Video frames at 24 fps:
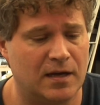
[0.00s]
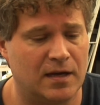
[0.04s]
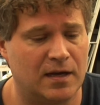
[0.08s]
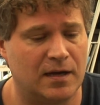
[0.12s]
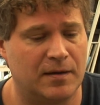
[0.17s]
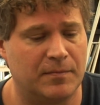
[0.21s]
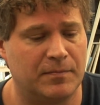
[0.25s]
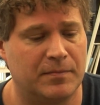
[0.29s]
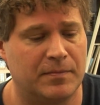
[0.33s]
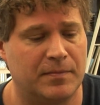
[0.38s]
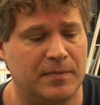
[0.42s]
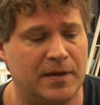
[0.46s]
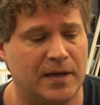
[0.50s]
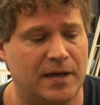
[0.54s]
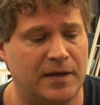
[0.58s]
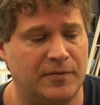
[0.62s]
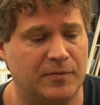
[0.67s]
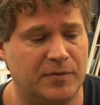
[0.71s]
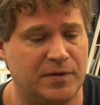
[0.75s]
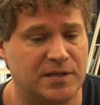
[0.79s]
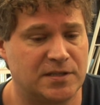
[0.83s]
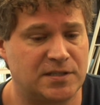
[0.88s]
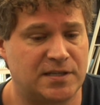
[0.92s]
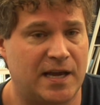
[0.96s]
And
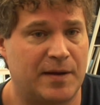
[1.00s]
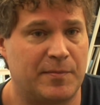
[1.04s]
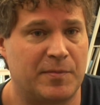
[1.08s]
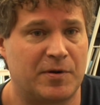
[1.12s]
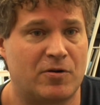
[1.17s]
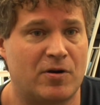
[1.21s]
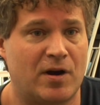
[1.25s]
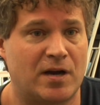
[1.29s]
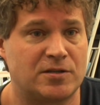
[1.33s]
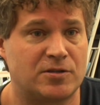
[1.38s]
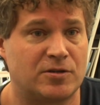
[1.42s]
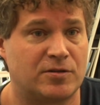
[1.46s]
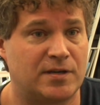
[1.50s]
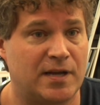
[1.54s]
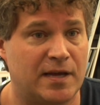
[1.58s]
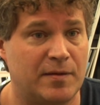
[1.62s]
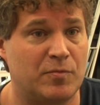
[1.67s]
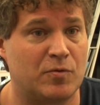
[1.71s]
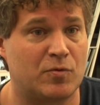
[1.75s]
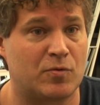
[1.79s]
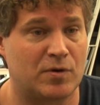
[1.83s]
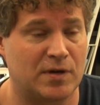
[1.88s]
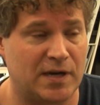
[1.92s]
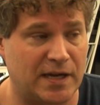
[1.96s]
when this came across our
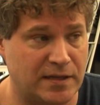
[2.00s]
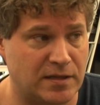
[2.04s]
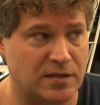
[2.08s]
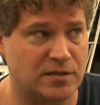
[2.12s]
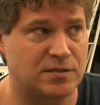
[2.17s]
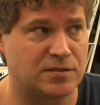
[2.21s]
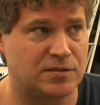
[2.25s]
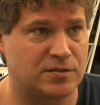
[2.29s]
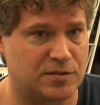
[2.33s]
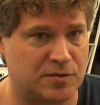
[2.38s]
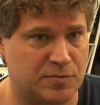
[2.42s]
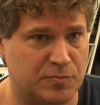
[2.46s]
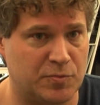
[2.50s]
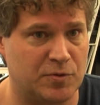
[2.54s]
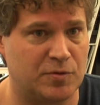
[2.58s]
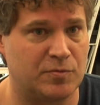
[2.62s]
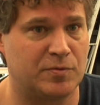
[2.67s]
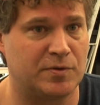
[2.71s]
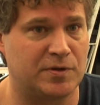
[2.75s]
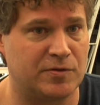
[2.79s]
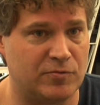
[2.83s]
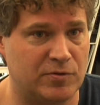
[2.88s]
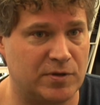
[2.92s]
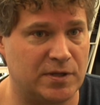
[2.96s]
table, we were like, this would be
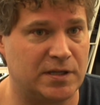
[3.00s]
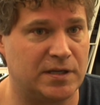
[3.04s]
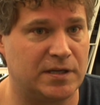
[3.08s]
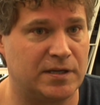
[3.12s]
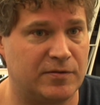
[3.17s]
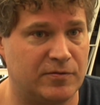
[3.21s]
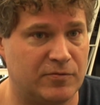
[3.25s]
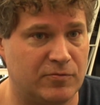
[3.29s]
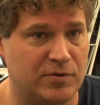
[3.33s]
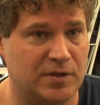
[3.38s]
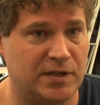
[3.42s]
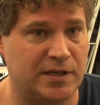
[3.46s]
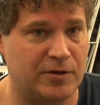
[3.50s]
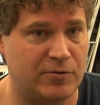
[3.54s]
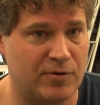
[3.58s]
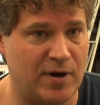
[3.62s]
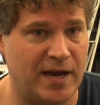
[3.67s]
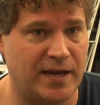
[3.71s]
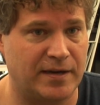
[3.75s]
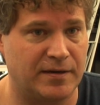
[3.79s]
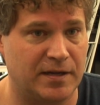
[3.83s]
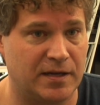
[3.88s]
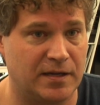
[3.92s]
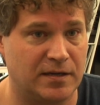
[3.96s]
really, really
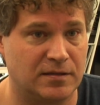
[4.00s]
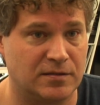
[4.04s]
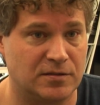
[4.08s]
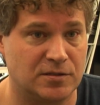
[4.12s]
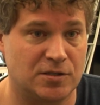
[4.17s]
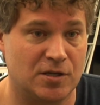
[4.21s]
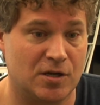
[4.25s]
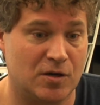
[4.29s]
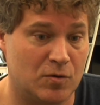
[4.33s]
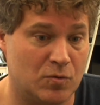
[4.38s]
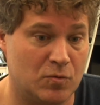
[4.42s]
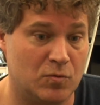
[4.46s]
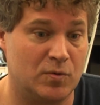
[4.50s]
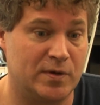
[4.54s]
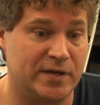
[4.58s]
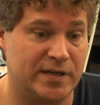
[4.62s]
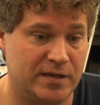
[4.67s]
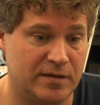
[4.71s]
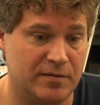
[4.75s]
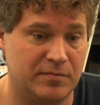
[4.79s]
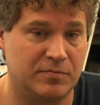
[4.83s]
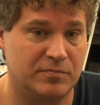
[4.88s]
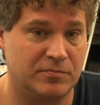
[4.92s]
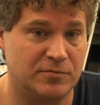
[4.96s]
great. And so
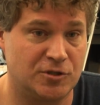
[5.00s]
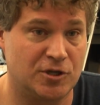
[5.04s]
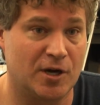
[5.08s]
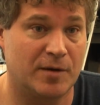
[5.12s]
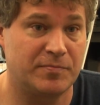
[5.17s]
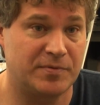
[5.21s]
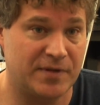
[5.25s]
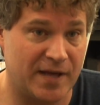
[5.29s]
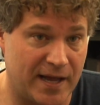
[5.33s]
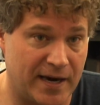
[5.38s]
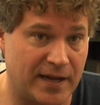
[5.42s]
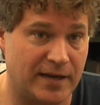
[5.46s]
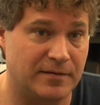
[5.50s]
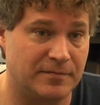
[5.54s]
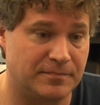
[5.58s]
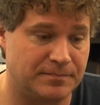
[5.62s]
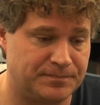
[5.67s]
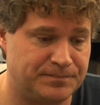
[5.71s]
we jumped at it.